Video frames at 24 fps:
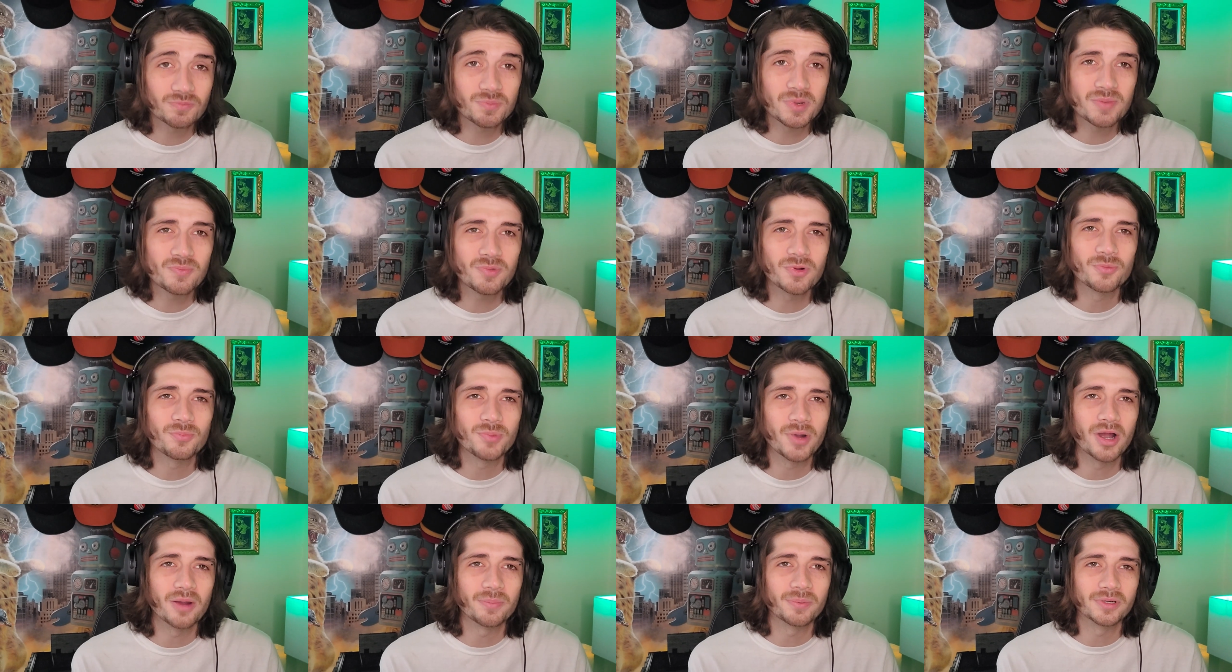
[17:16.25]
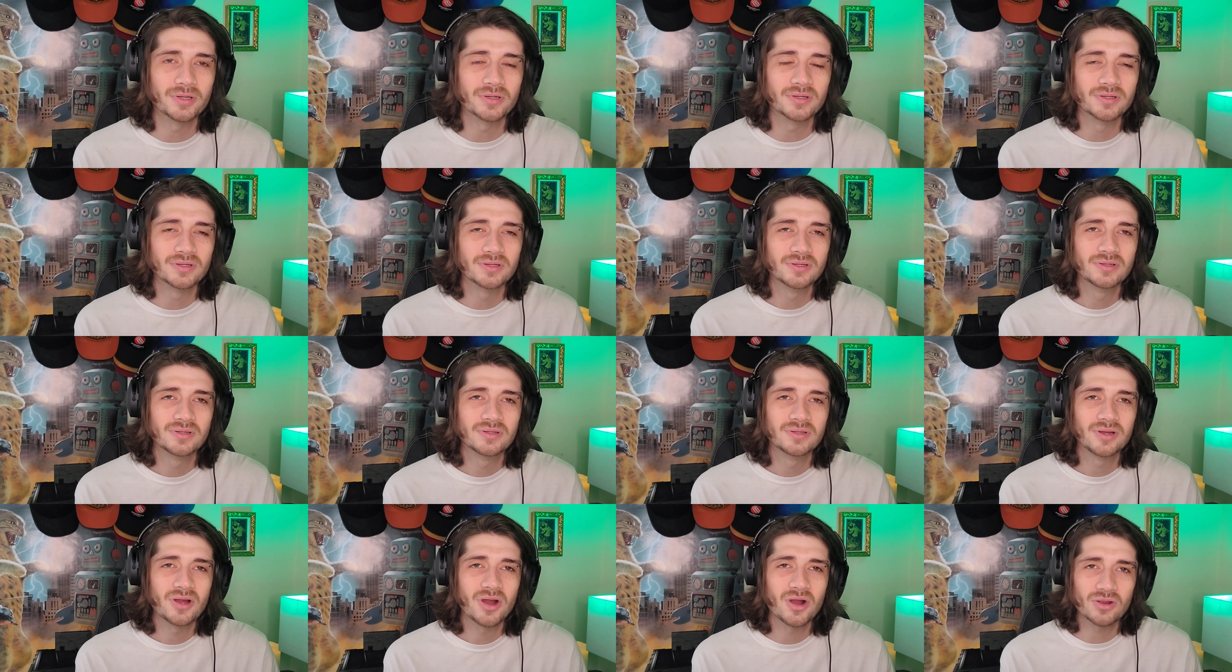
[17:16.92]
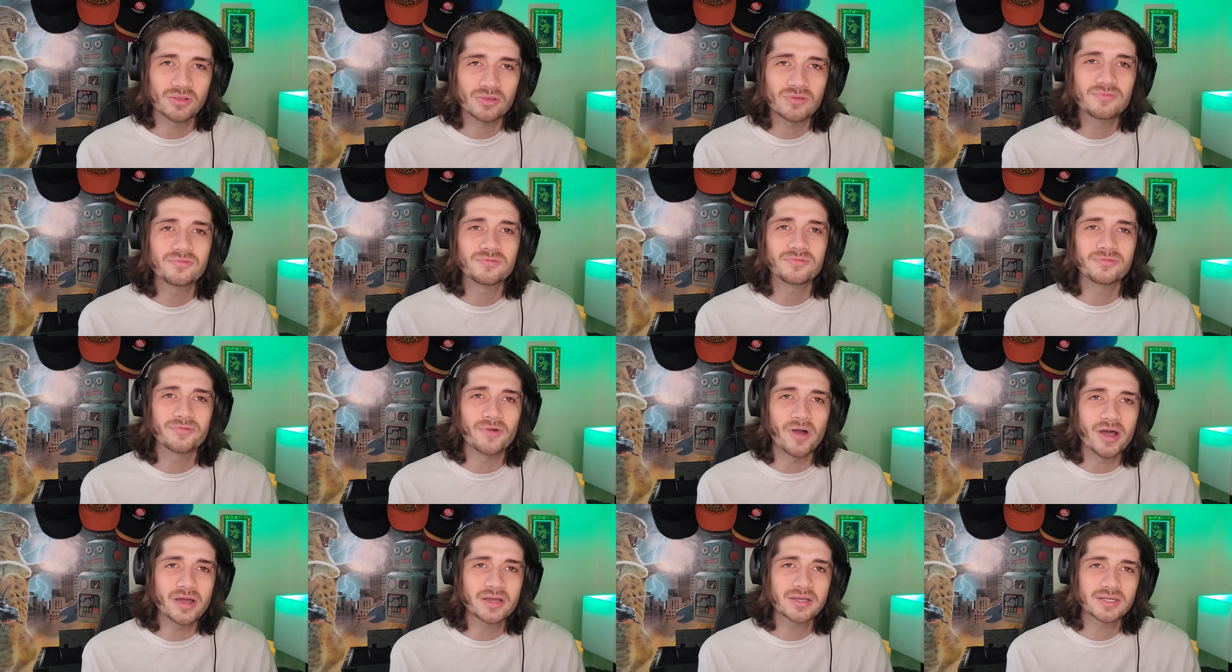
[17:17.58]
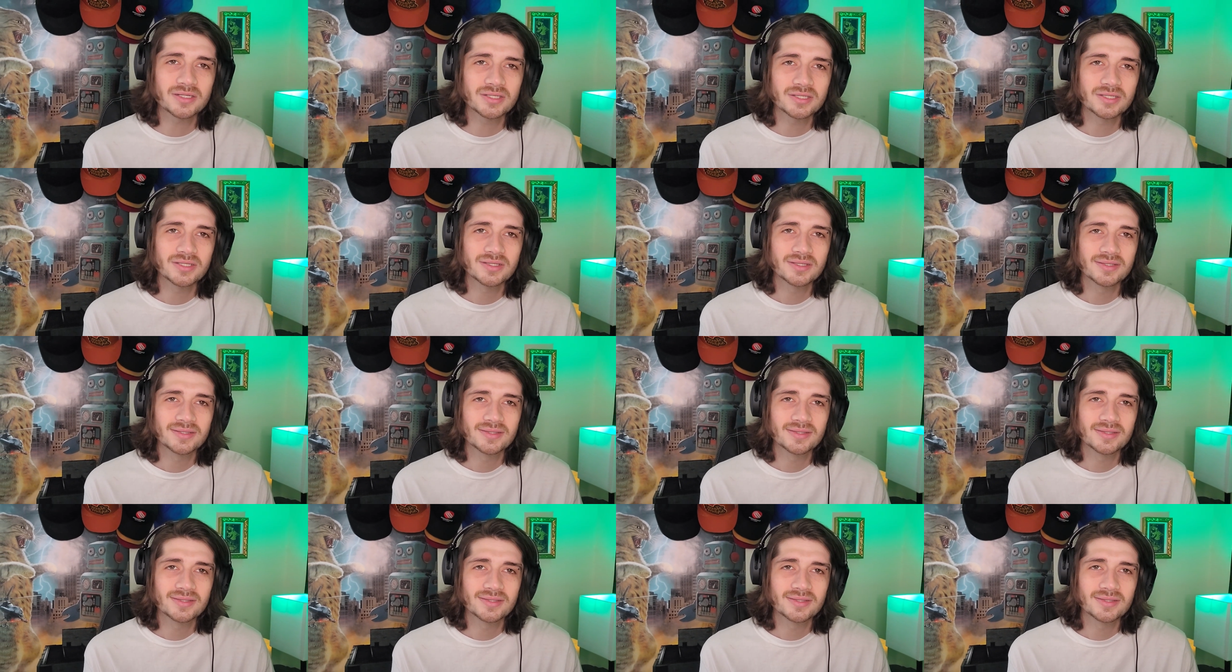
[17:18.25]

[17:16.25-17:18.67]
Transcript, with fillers: Pimple Popper. Are you fucked?